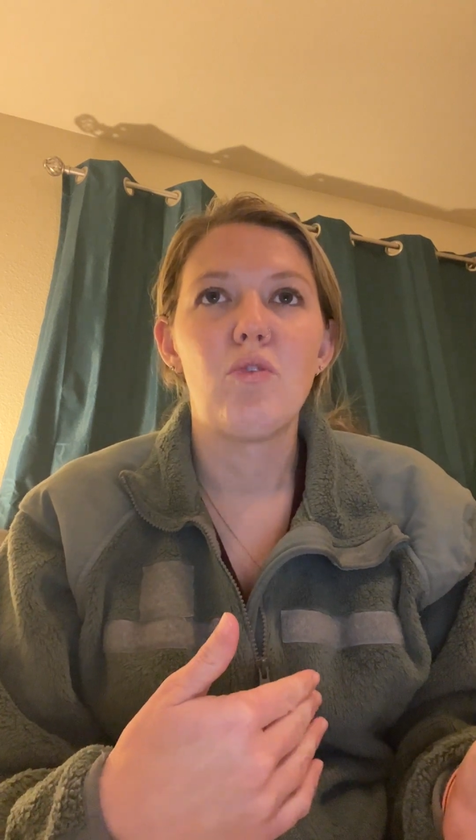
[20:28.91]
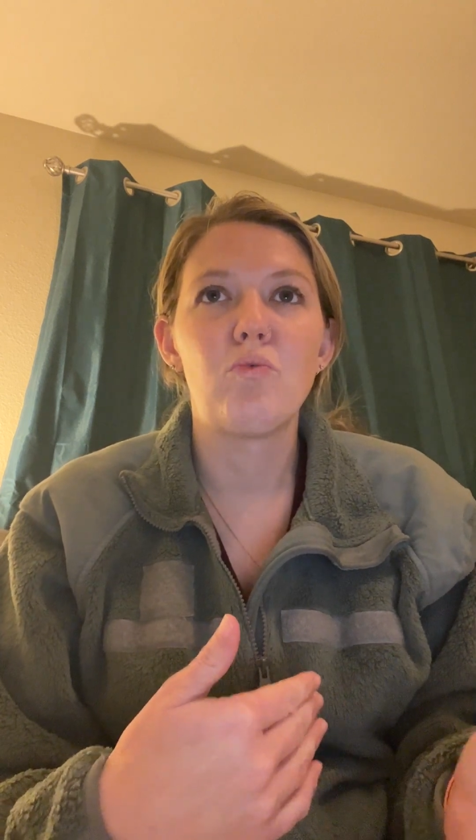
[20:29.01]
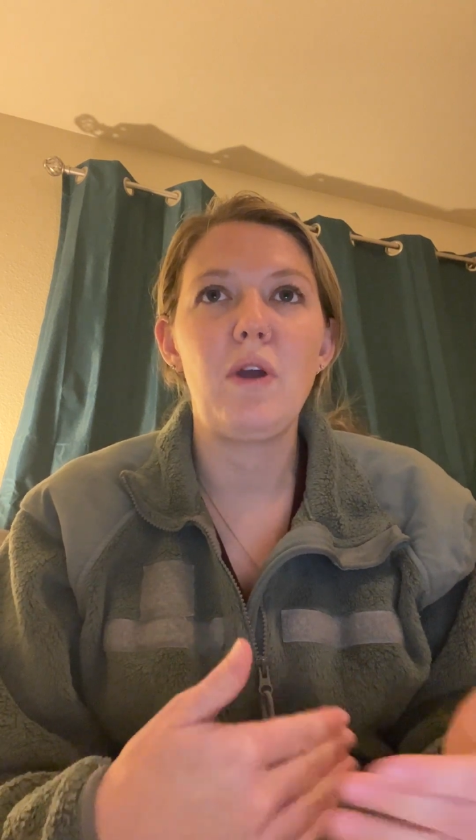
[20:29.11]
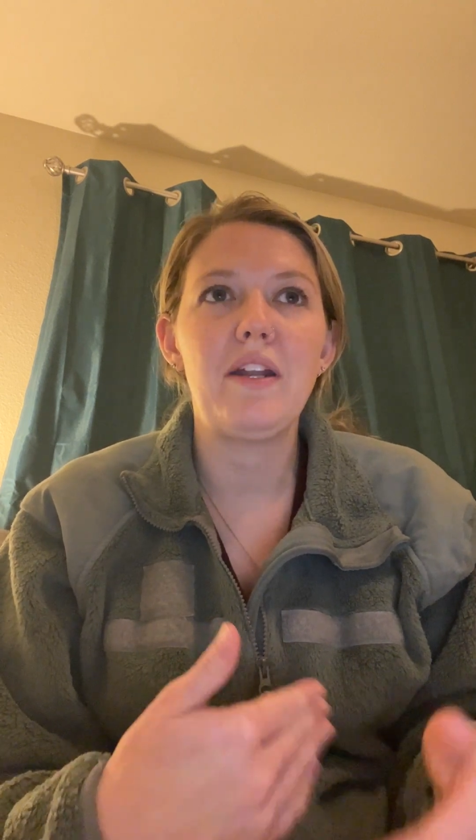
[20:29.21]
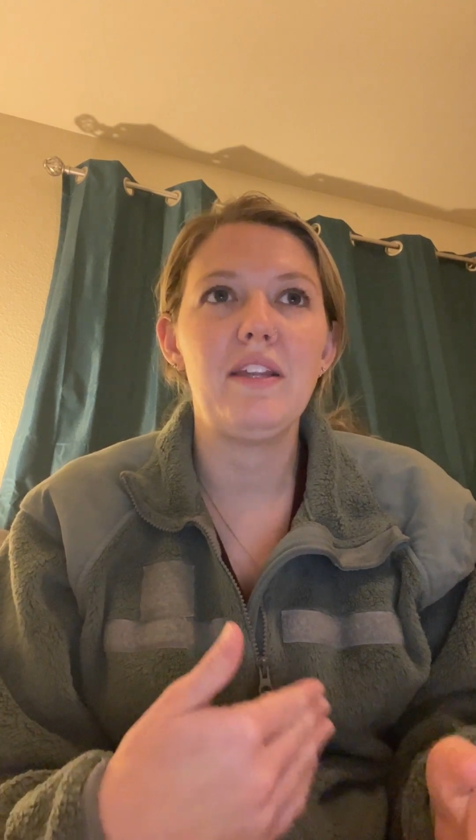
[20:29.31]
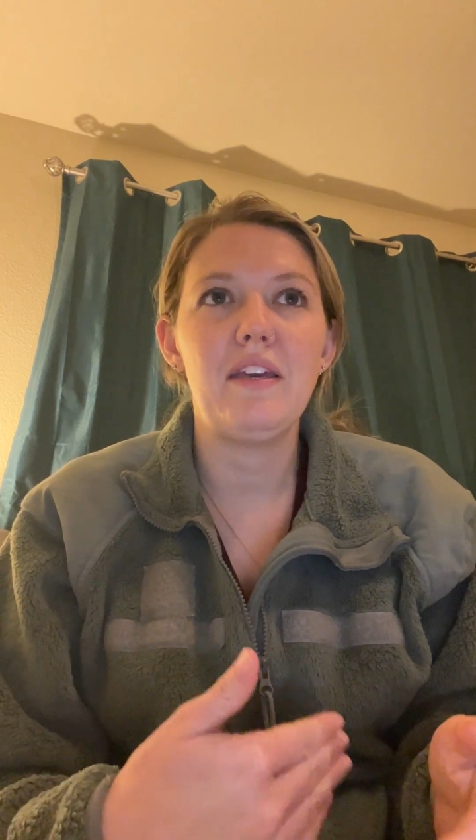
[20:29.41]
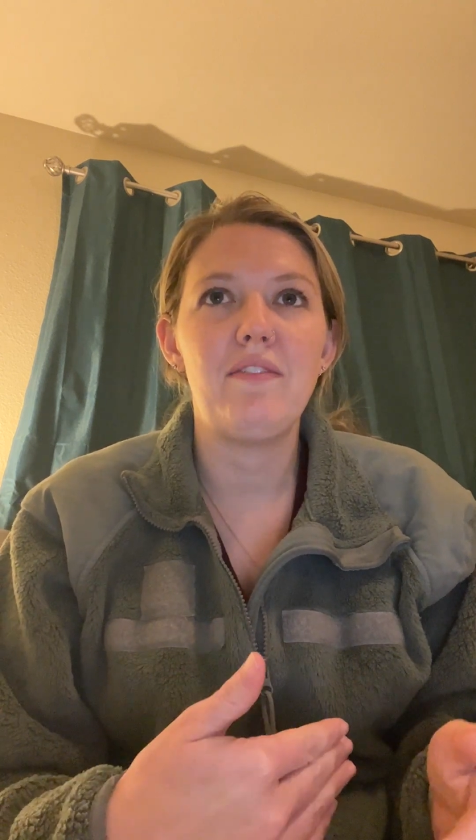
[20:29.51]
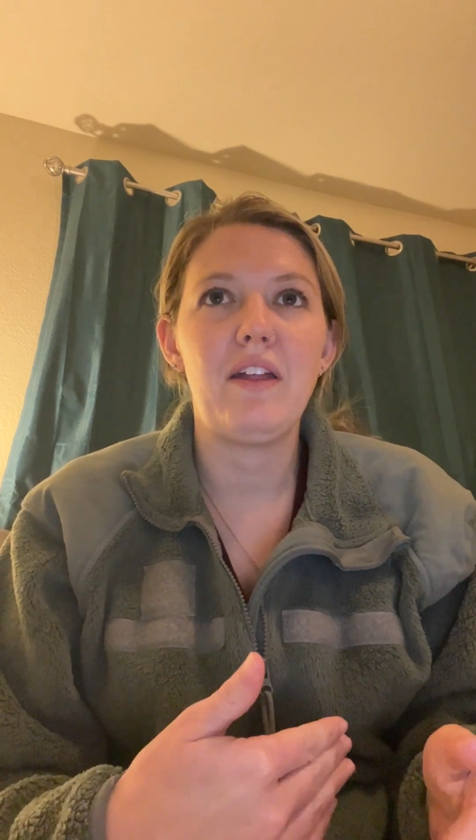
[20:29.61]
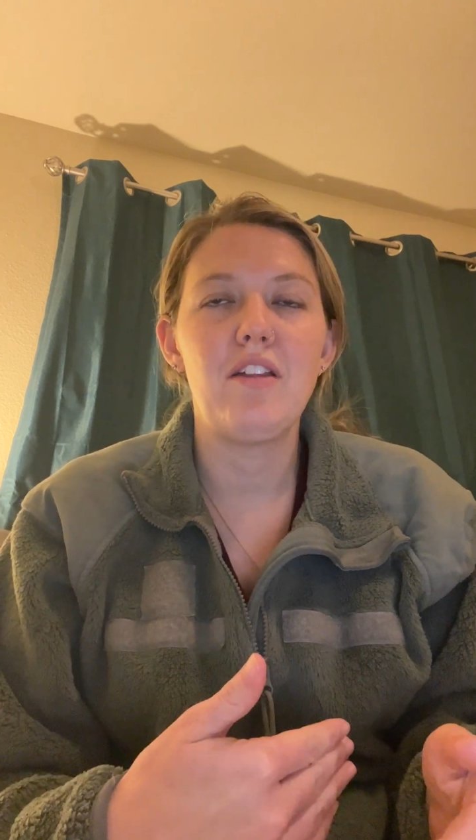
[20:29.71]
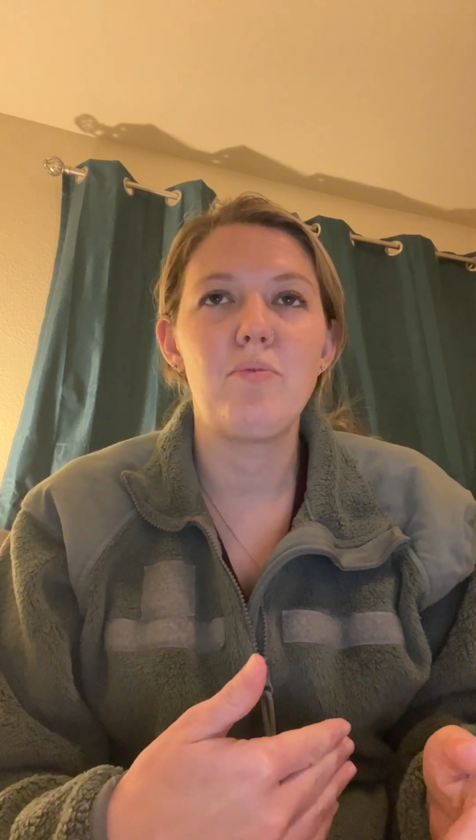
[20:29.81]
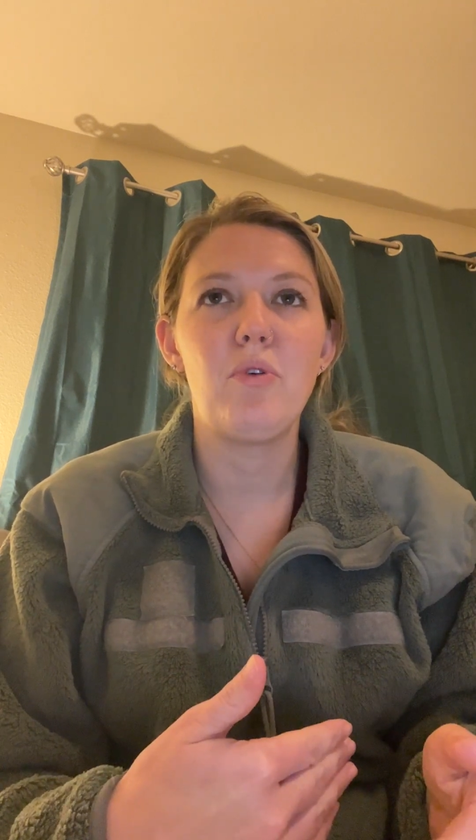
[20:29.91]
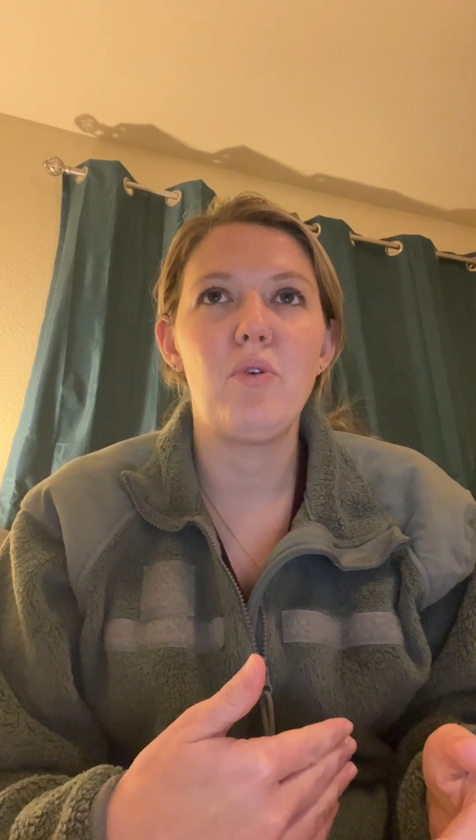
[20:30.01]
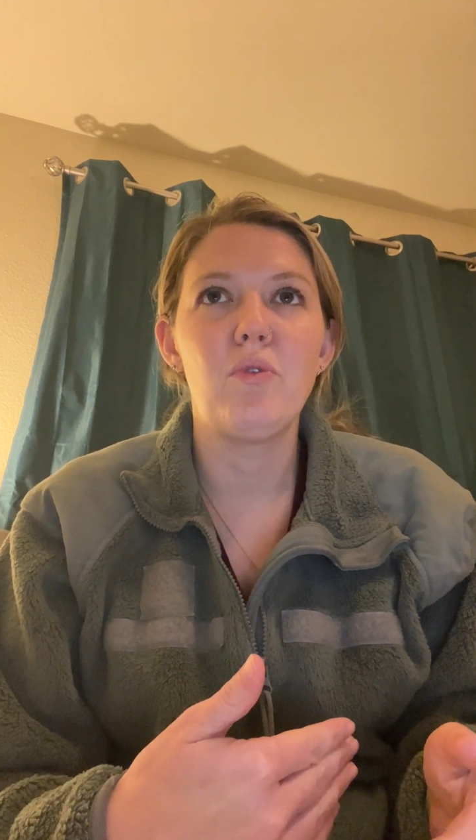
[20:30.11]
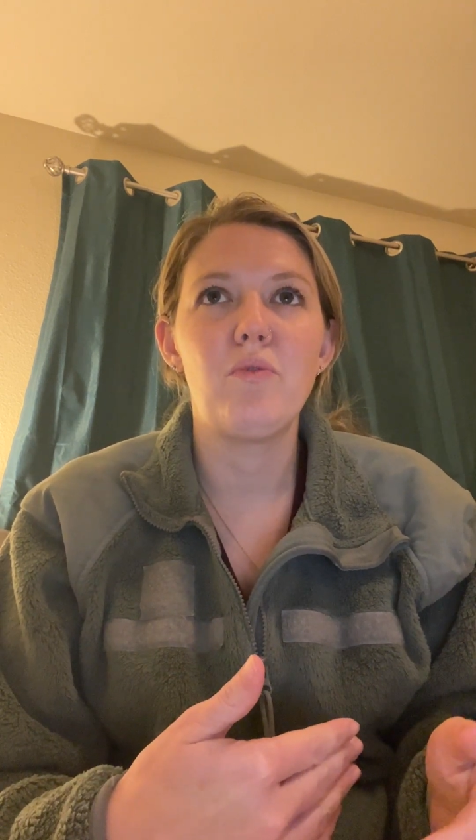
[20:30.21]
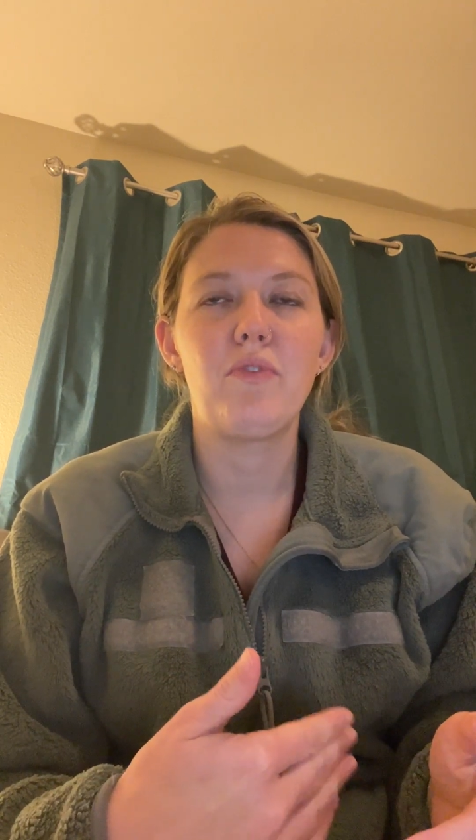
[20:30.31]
readily available